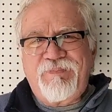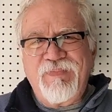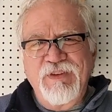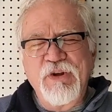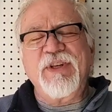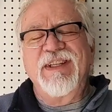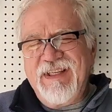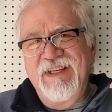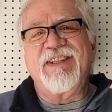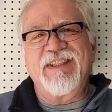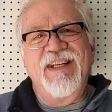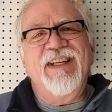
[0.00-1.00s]
You can
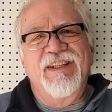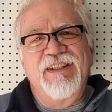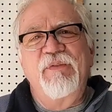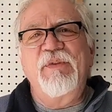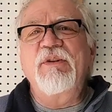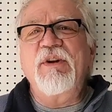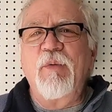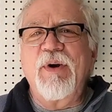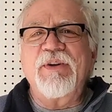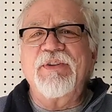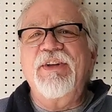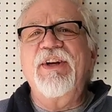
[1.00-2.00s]
still see it. If you know
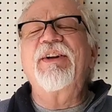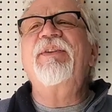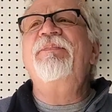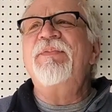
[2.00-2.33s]
where to look,